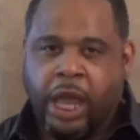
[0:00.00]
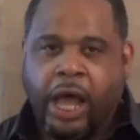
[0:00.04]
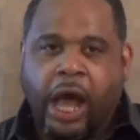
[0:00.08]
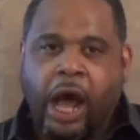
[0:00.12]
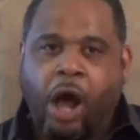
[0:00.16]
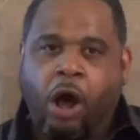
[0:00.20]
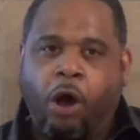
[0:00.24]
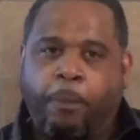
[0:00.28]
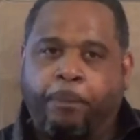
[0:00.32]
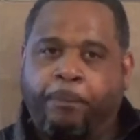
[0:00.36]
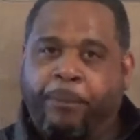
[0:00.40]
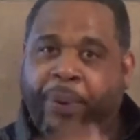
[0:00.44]

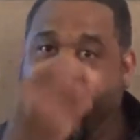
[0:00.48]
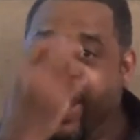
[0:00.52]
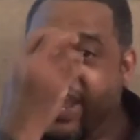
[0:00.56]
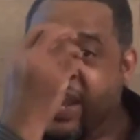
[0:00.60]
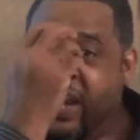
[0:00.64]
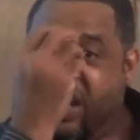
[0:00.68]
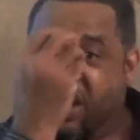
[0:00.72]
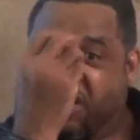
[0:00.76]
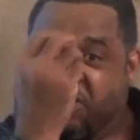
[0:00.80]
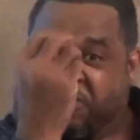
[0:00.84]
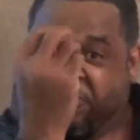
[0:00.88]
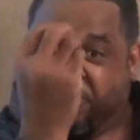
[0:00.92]
I'll
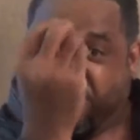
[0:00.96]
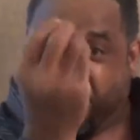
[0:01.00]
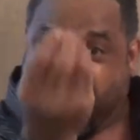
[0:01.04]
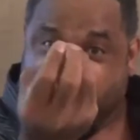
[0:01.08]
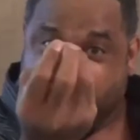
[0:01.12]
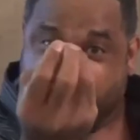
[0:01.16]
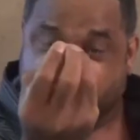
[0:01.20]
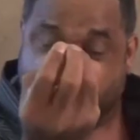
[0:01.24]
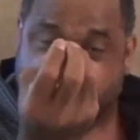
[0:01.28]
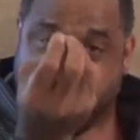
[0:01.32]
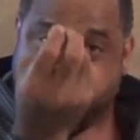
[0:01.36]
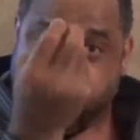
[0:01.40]
paint a
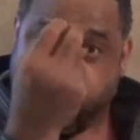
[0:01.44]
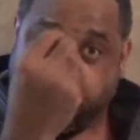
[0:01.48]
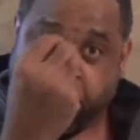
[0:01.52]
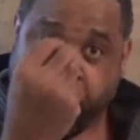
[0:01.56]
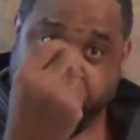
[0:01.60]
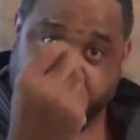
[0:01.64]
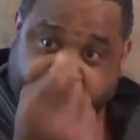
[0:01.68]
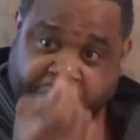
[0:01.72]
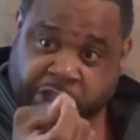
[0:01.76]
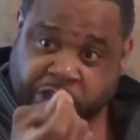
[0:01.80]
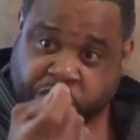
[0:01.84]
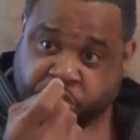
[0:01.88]
vivid
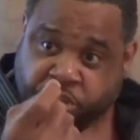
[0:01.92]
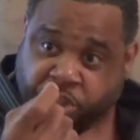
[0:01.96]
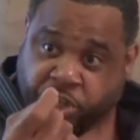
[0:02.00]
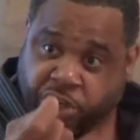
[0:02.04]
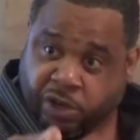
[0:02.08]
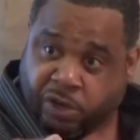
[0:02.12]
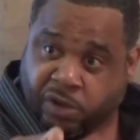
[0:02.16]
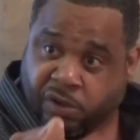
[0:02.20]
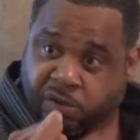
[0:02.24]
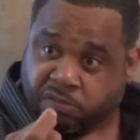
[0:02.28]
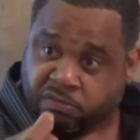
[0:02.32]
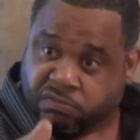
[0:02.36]

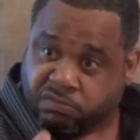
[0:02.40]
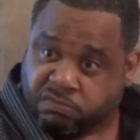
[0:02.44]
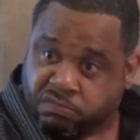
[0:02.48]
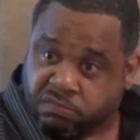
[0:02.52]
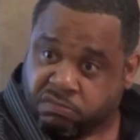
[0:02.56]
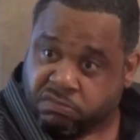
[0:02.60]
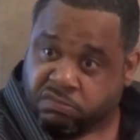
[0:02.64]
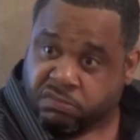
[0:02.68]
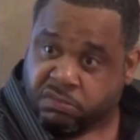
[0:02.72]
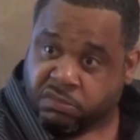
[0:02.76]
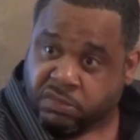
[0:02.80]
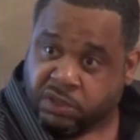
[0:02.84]
picture.
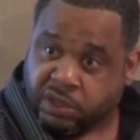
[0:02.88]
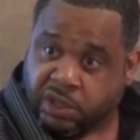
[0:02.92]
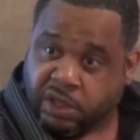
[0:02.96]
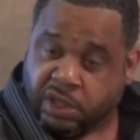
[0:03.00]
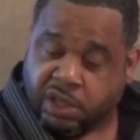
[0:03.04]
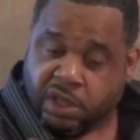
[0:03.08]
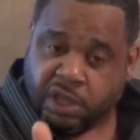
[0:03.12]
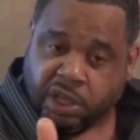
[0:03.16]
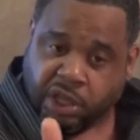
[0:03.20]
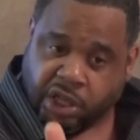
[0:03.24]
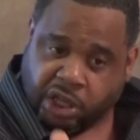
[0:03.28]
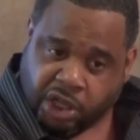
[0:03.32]

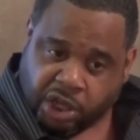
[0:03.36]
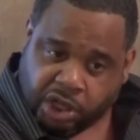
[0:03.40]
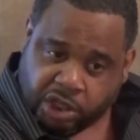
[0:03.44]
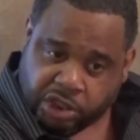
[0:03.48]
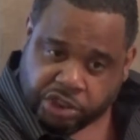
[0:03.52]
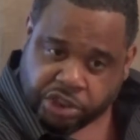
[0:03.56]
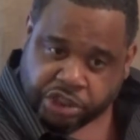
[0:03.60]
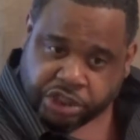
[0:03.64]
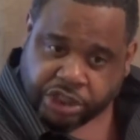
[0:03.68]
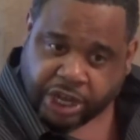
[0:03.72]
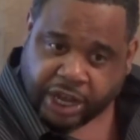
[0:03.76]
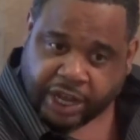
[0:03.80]

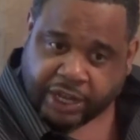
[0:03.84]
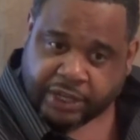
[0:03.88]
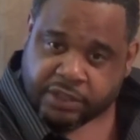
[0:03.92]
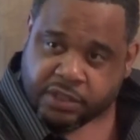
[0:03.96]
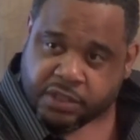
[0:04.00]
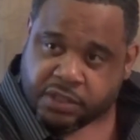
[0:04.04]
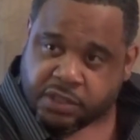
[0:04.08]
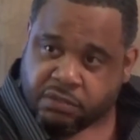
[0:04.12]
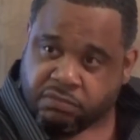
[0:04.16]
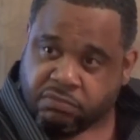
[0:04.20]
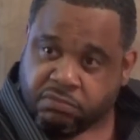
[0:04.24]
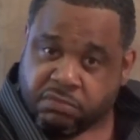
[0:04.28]

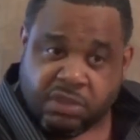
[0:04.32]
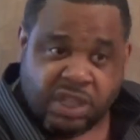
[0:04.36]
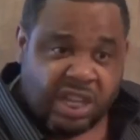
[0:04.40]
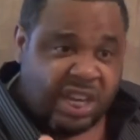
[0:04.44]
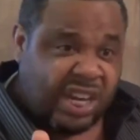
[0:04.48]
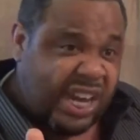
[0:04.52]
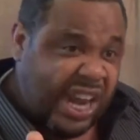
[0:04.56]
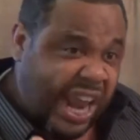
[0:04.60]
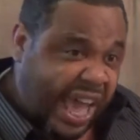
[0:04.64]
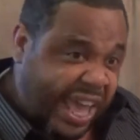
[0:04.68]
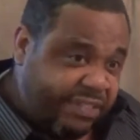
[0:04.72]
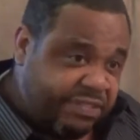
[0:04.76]
Gunshots,
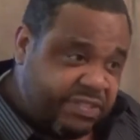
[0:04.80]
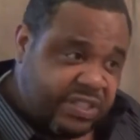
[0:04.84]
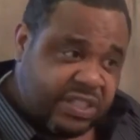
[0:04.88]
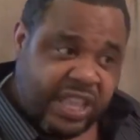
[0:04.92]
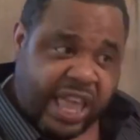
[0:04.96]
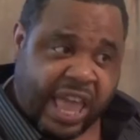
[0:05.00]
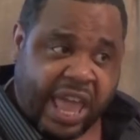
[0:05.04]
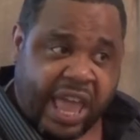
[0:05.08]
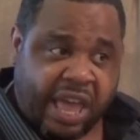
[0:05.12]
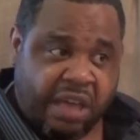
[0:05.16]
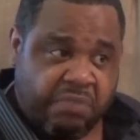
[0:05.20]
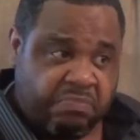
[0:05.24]
knife
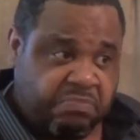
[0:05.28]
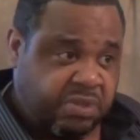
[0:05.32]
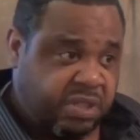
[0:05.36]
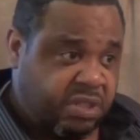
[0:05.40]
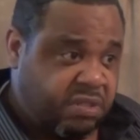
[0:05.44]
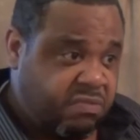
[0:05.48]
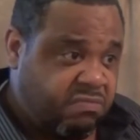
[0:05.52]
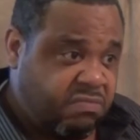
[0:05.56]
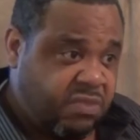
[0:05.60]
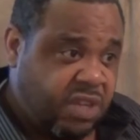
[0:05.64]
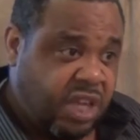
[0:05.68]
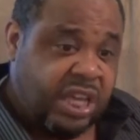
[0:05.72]

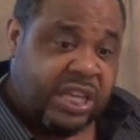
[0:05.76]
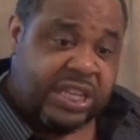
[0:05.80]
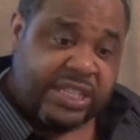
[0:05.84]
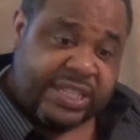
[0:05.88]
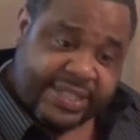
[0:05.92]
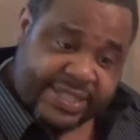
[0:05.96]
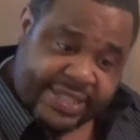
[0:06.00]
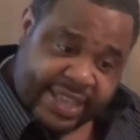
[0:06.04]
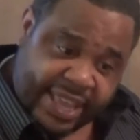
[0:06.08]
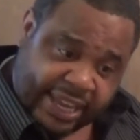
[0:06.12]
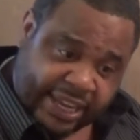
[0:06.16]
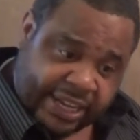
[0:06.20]
stabs,
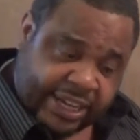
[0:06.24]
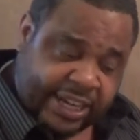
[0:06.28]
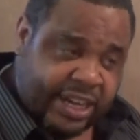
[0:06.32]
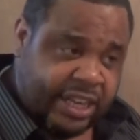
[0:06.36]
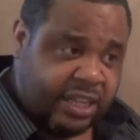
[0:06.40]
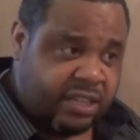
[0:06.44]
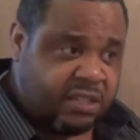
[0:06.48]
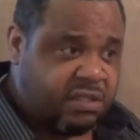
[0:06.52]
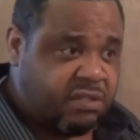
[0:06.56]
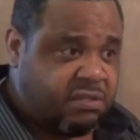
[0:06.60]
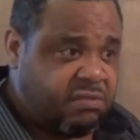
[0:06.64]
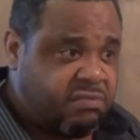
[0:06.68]

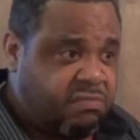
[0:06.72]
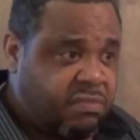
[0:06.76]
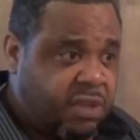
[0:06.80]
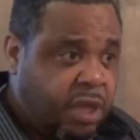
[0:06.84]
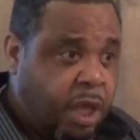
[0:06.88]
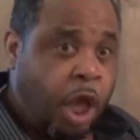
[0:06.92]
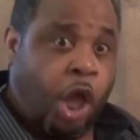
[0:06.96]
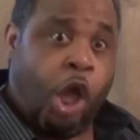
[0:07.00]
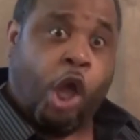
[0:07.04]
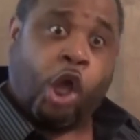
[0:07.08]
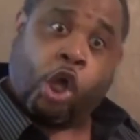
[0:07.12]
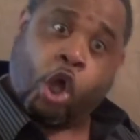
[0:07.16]
sickness,
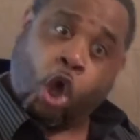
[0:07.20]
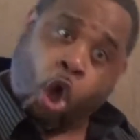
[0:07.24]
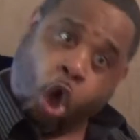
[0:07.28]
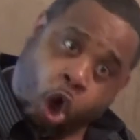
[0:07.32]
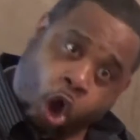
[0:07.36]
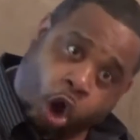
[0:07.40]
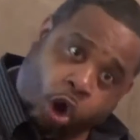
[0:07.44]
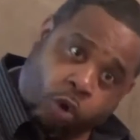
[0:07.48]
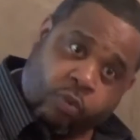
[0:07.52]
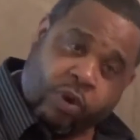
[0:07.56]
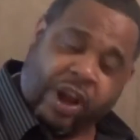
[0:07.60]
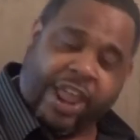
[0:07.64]

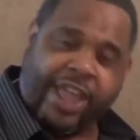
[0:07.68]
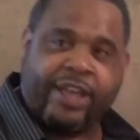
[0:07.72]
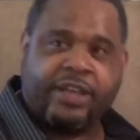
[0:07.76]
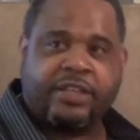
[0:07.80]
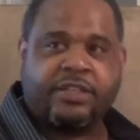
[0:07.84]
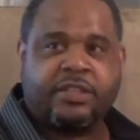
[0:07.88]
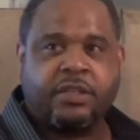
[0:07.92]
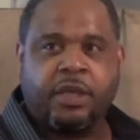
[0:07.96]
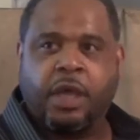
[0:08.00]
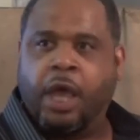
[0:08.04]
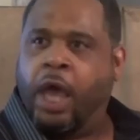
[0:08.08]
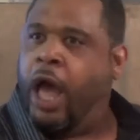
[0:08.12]
car
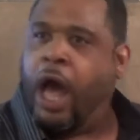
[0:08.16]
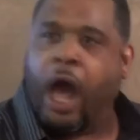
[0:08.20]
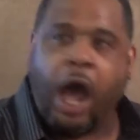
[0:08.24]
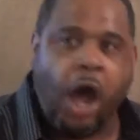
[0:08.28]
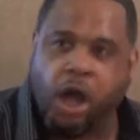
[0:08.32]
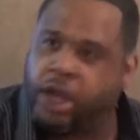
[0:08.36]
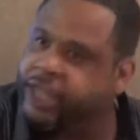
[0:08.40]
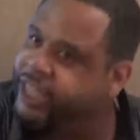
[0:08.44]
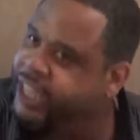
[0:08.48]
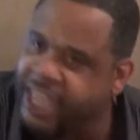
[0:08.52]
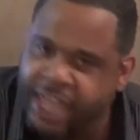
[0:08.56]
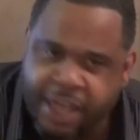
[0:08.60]
wrecks.
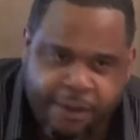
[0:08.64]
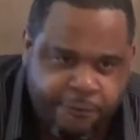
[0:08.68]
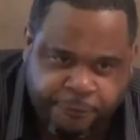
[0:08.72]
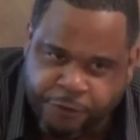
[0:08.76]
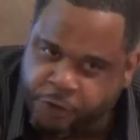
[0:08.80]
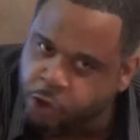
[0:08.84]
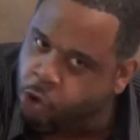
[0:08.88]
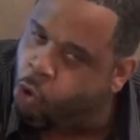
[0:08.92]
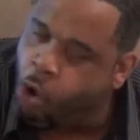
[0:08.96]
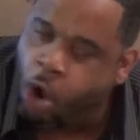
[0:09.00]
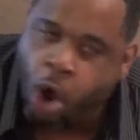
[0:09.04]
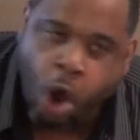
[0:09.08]
I'll
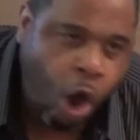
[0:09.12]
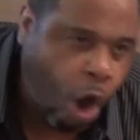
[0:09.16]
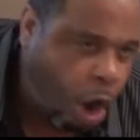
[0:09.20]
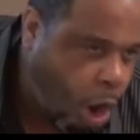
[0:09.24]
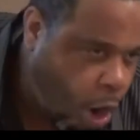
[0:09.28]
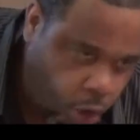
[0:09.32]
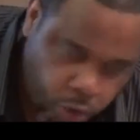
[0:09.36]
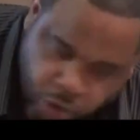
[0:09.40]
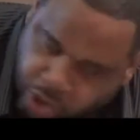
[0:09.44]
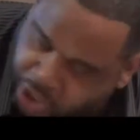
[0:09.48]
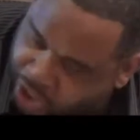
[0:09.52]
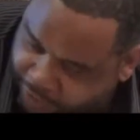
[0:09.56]
give you
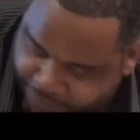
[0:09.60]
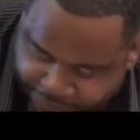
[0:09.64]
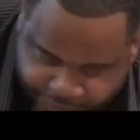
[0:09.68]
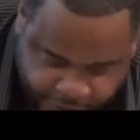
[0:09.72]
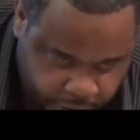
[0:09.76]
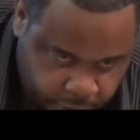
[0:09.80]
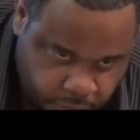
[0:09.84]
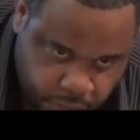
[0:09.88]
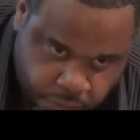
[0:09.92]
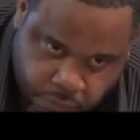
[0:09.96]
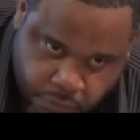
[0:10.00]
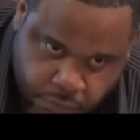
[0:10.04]
all of
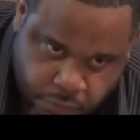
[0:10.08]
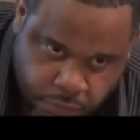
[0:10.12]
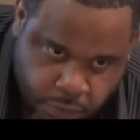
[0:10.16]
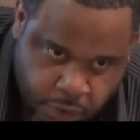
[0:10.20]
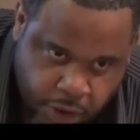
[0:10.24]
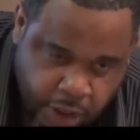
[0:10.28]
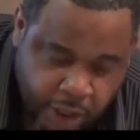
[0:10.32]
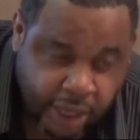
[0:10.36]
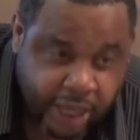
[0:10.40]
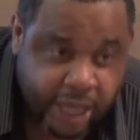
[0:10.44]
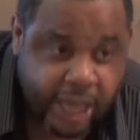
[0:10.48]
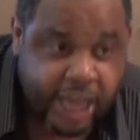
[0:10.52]
it.
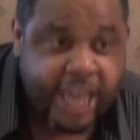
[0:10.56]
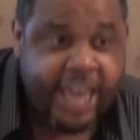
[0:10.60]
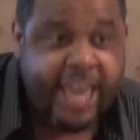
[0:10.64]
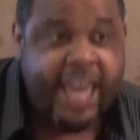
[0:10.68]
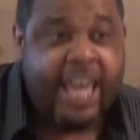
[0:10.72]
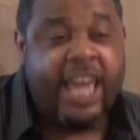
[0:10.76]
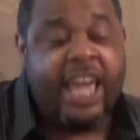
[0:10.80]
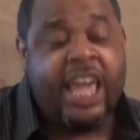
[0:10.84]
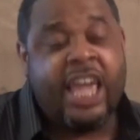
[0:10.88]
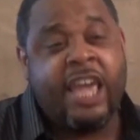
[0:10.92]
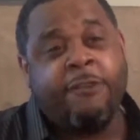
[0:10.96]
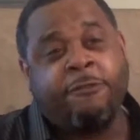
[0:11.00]

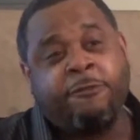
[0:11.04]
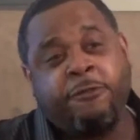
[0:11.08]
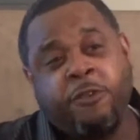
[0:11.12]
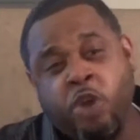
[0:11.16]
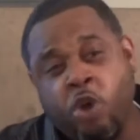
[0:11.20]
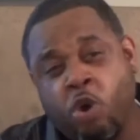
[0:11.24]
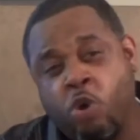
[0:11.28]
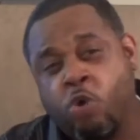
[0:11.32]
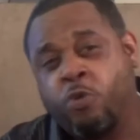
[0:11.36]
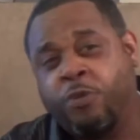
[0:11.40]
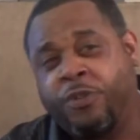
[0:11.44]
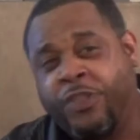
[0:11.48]
If
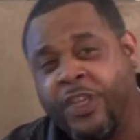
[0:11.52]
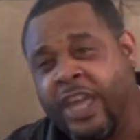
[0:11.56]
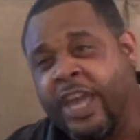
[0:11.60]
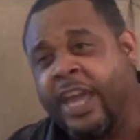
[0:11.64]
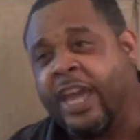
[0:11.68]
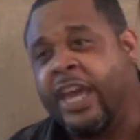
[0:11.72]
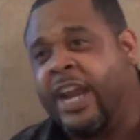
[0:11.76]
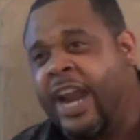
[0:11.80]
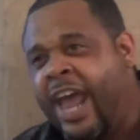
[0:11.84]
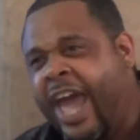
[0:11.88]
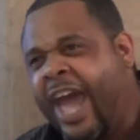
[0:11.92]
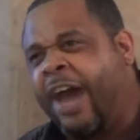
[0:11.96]
you
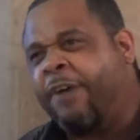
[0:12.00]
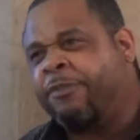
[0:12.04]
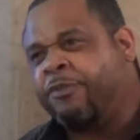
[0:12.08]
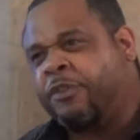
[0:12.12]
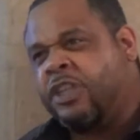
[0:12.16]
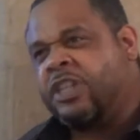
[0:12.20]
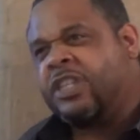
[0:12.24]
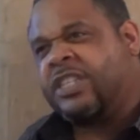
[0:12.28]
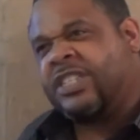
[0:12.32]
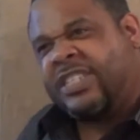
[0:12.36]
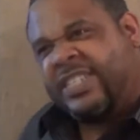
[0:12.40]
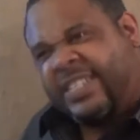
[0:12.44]
then,
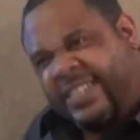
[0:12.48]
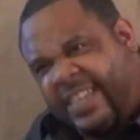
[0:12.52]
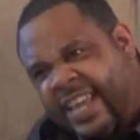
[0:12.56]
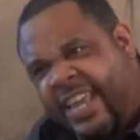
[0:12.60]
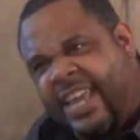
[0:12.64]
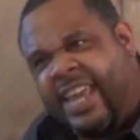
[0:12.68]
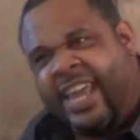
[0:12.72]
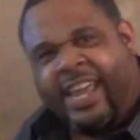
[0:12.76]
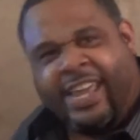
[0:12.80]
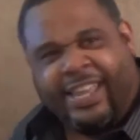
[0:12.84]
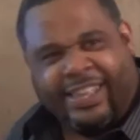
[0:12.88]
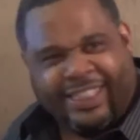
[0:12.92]
after
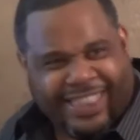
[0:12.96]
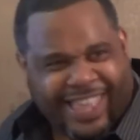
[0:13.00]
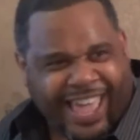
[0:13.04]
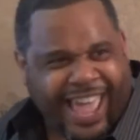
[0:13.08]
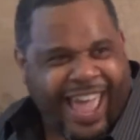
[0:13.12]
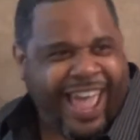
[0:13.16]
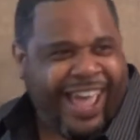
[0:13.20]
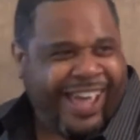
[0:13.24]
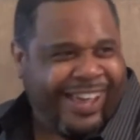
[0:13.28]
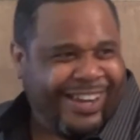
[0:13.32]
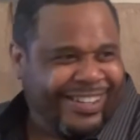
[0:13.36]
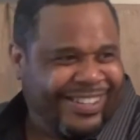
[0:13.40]
seeing
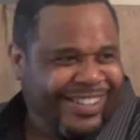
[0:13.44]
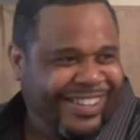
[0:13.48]
that,